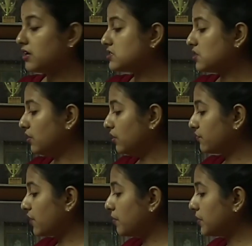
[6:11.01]
So
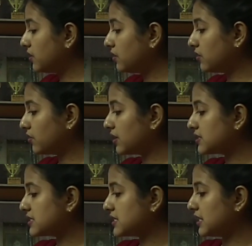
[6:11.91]
from here you
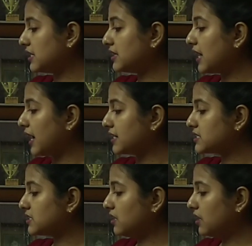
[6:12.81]
can see
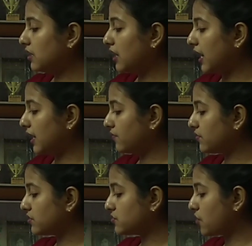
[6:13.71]
that I
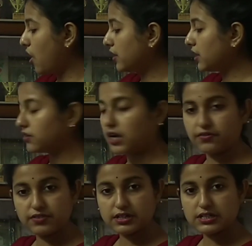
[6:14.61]
have drawn a
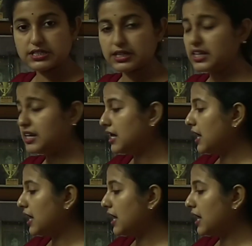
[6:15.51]
graphical scale,